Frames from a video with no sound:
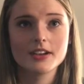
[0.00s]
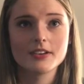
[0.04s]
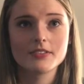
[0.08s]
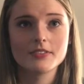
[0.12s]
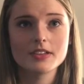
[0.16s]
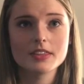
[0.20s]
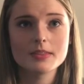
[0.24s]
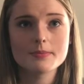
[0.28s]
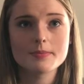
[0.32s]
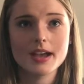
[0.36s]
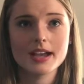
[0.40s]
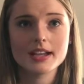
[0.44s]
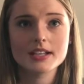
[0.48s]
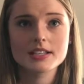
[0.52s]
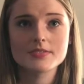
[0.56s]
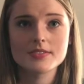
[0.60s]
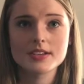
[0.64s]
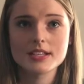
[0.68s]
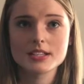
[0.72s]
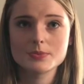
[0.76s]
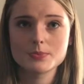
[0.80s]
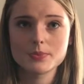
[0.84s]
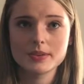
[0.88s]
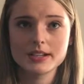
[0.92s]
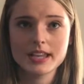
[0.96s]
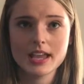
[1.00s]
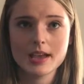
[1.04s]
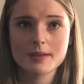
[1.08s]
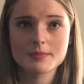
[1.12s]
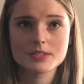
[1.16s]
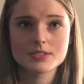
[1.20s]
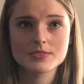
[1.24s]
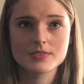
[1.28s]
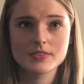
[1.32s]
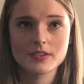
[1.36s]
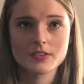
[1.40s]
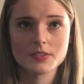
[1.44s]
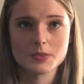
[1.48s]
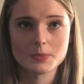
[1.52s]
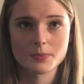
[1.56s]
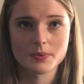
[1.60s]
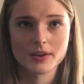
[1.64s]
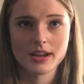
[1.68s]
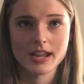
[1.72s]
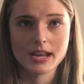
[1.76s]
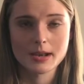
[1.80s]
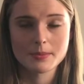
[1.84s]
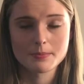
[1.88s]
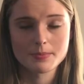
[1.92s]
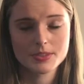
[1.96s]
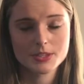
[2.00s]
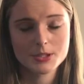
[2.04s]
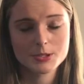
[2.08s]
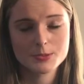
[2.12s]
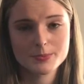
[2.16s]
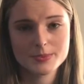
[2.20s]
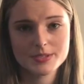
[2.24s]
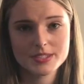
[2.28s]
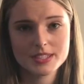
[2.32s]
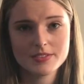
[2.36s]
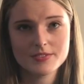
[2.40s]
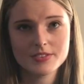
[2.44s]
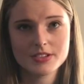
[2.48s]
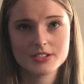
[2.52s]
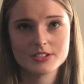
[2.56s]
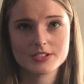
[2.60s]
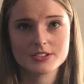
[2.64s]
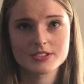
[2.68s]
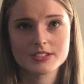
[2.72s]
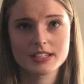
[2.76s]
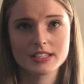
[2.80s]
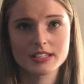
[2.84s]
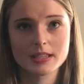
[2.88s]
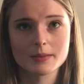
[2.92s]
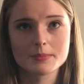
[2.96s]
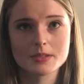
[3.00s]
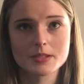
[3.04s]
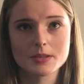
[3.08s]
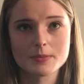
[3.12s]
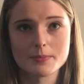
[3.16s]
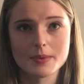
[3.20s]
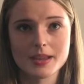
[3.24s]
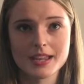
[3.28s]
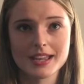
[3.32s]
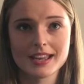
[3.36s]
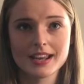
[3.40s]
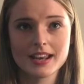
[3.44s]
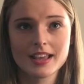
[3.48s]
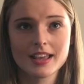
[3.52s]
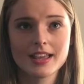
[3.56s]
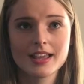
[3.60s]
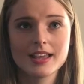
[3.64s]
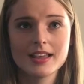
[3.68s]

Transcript: Rhythm activates one hemisphere of the brain, but the specifics are still up to debate.